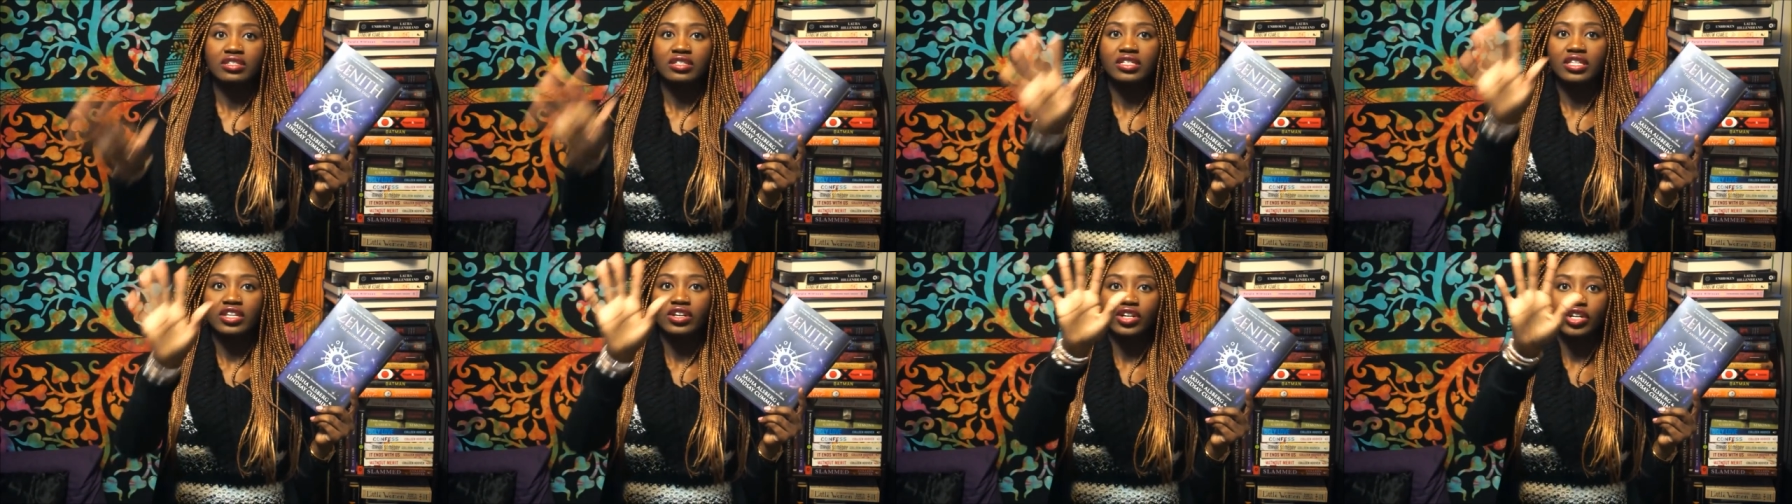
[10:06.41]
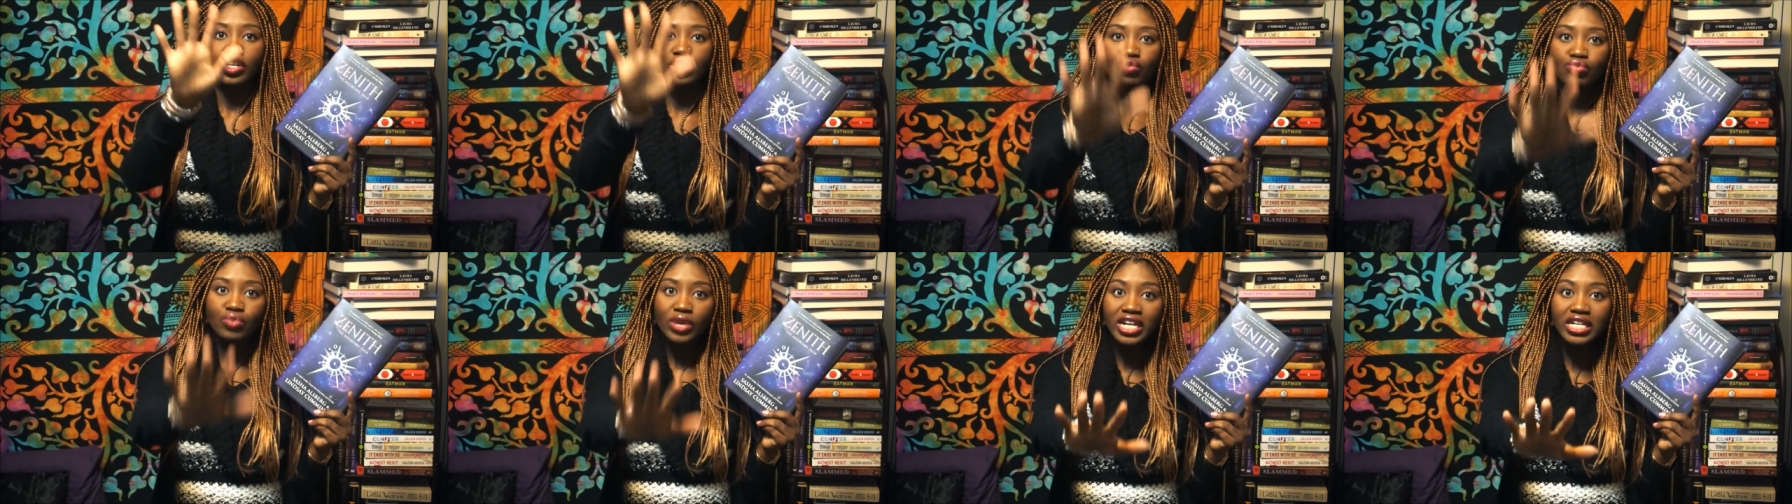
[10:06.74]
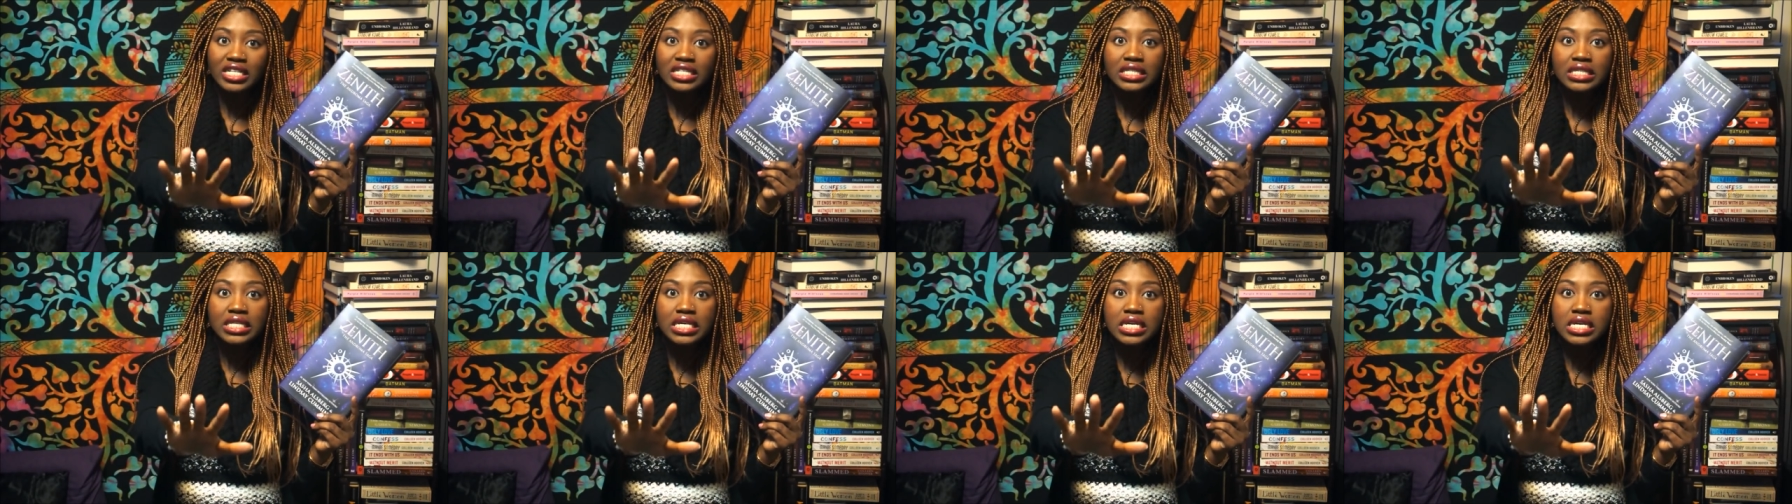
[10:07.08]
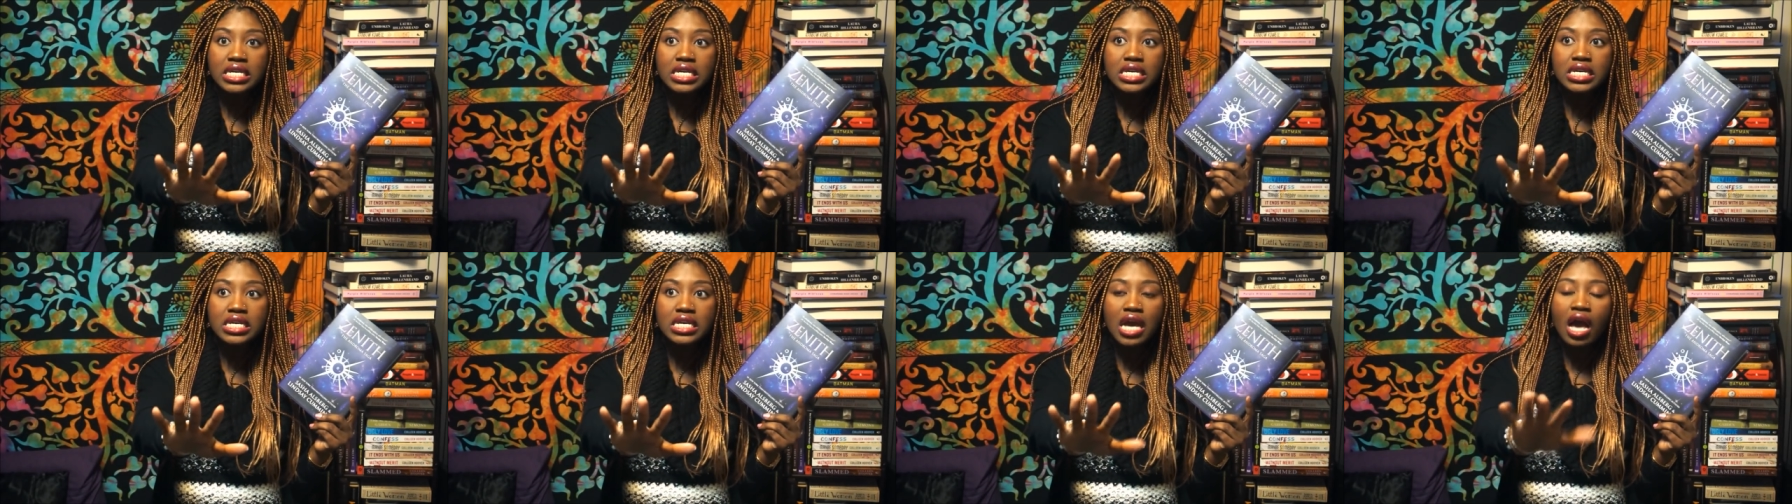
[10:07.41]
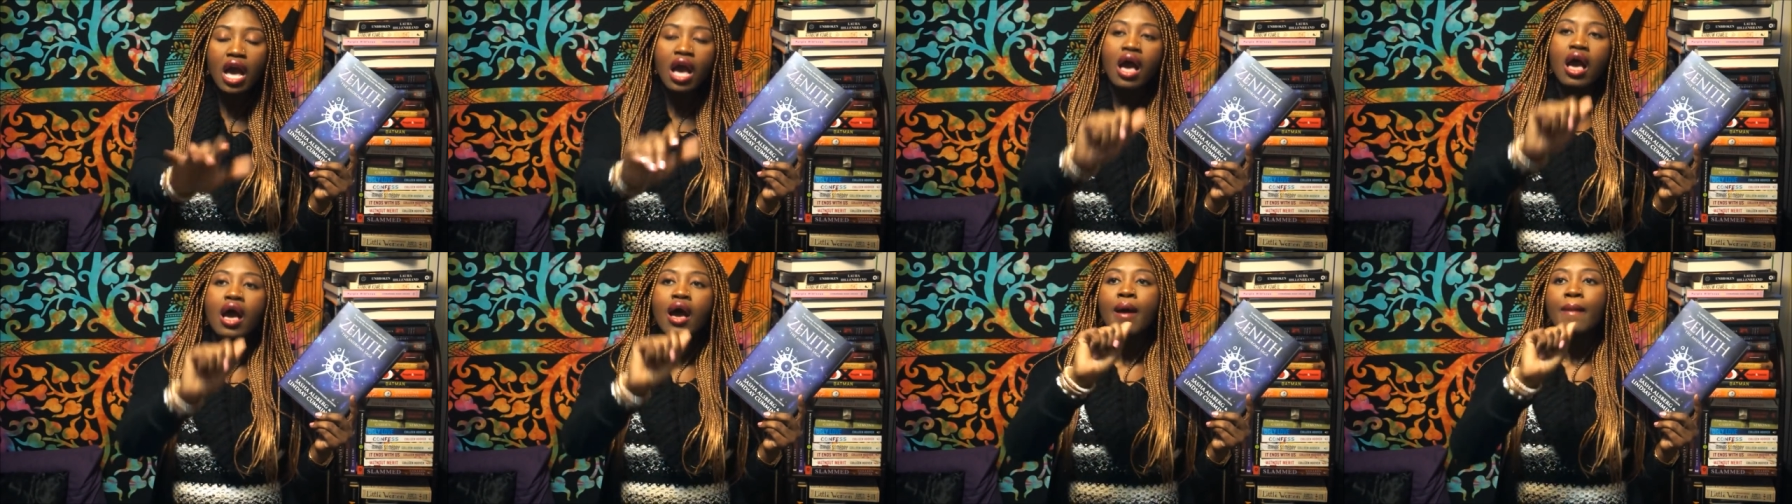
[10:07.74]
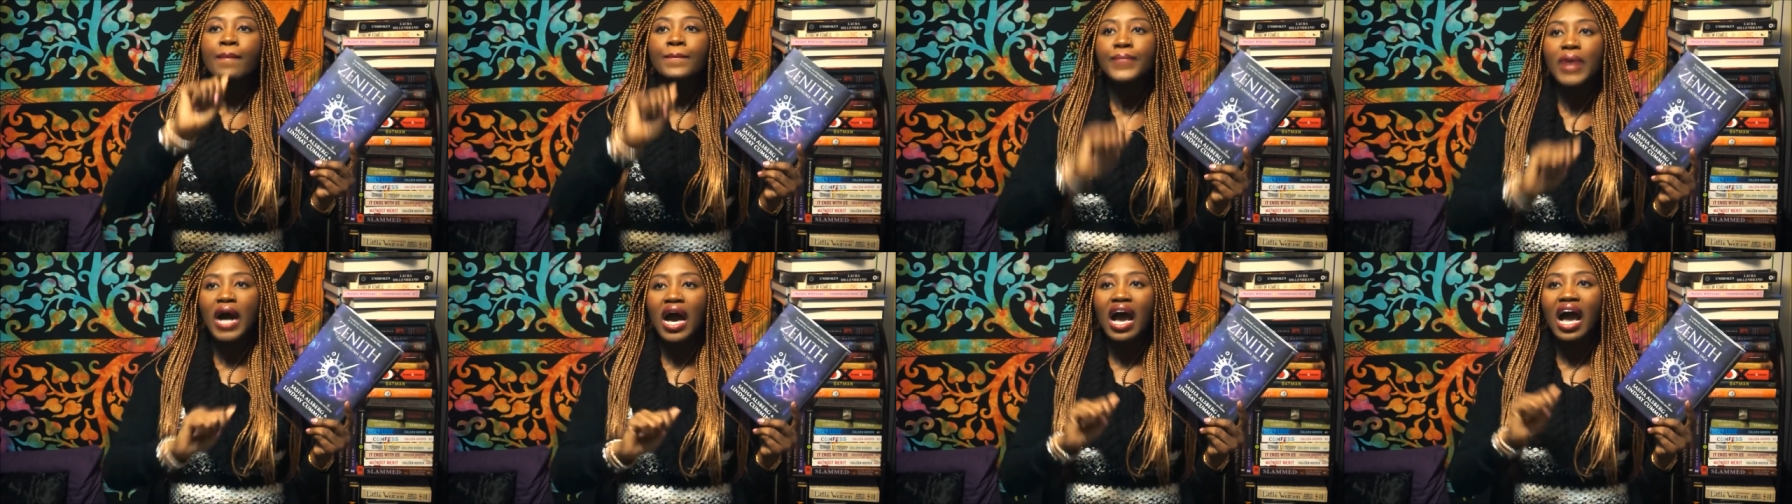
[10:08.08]
They're crazy,
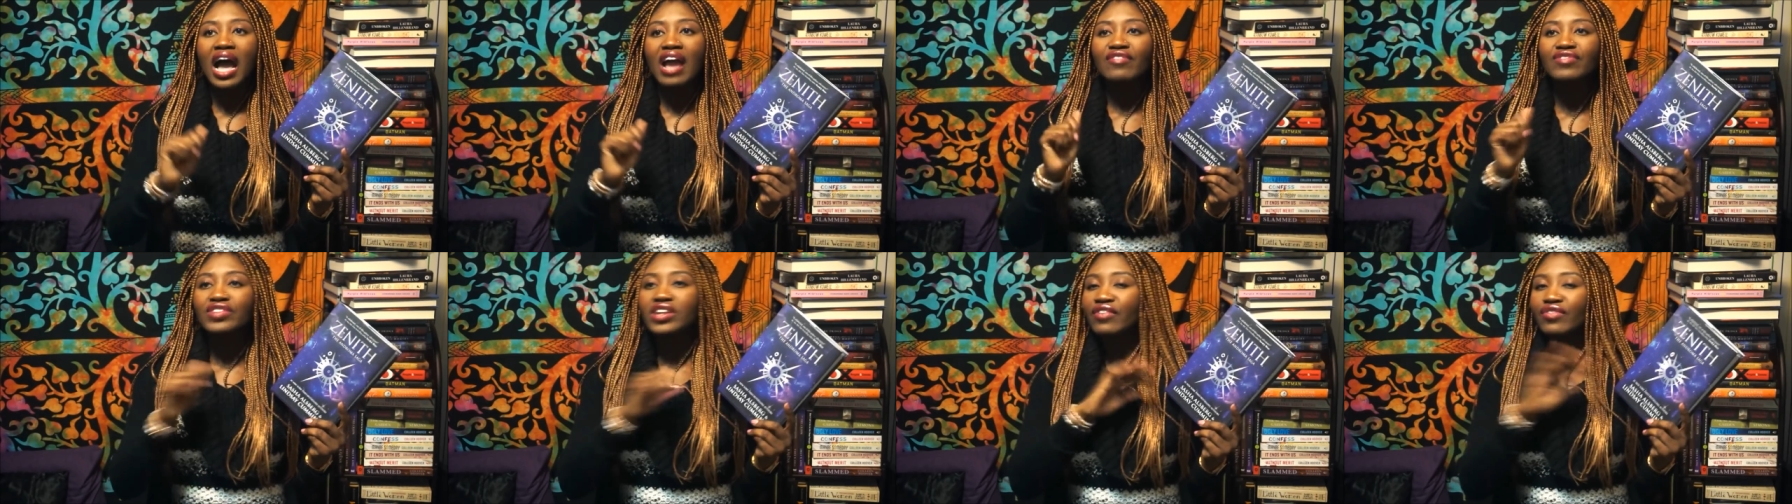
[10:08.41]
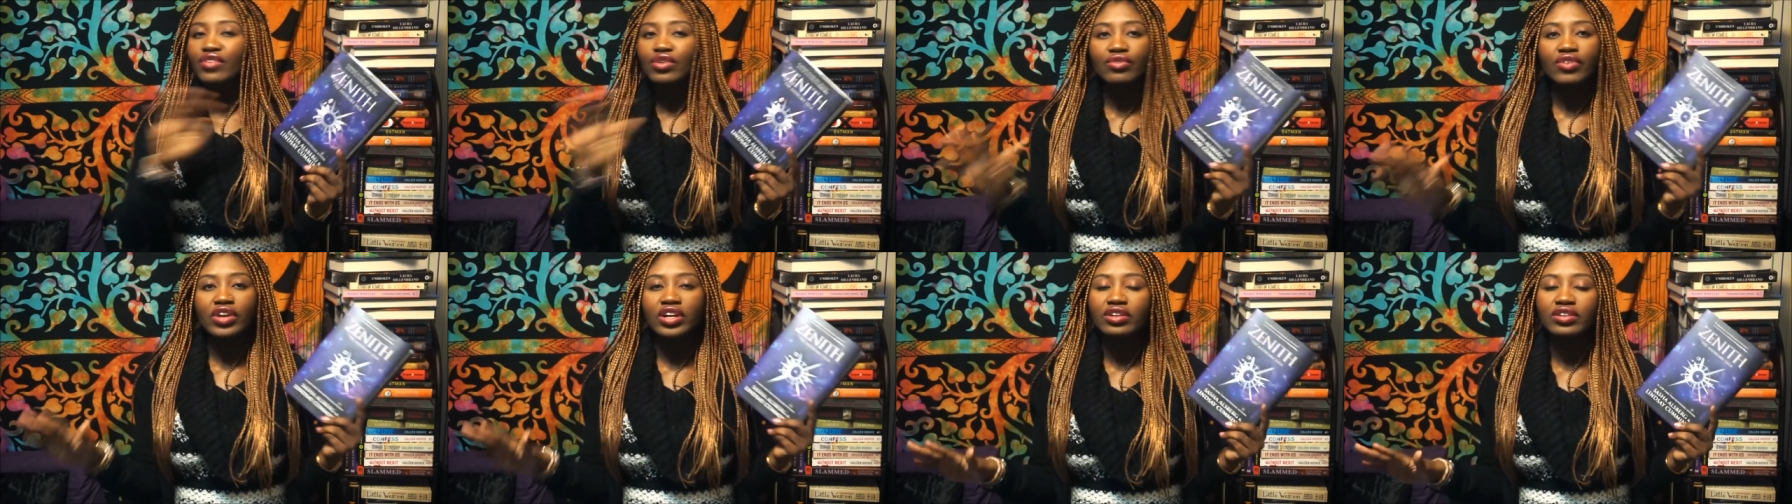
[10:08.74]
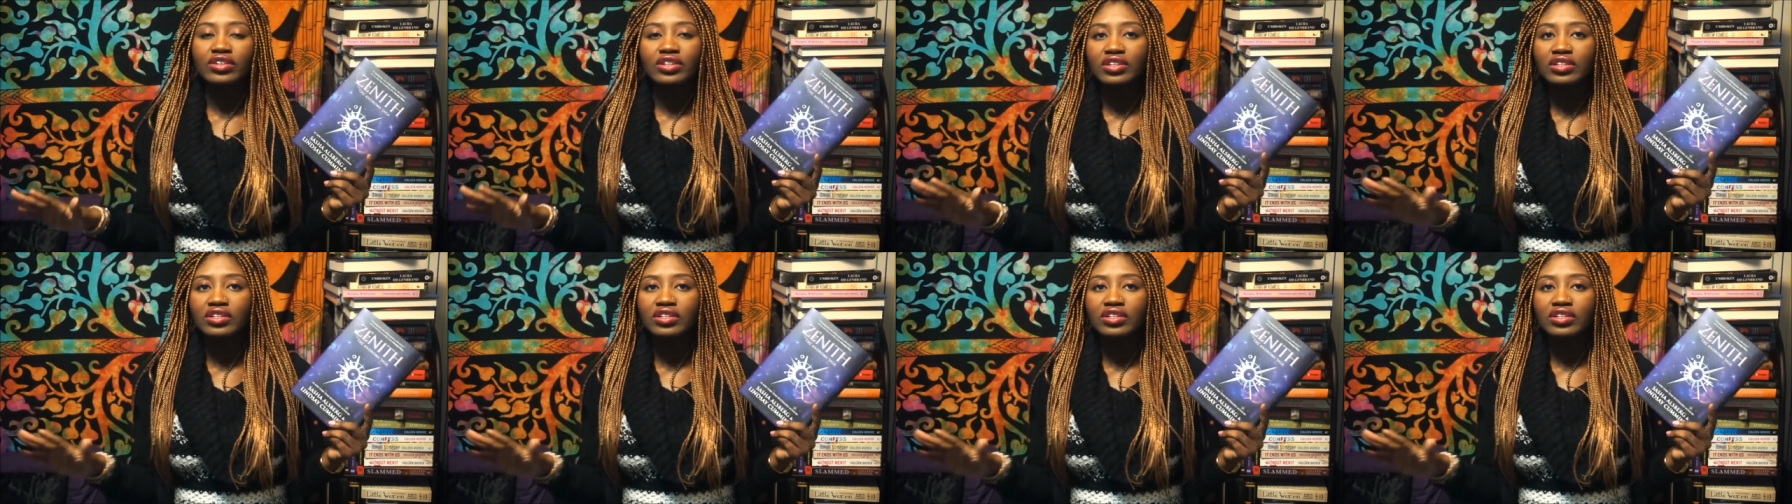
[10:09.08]
but I've never run,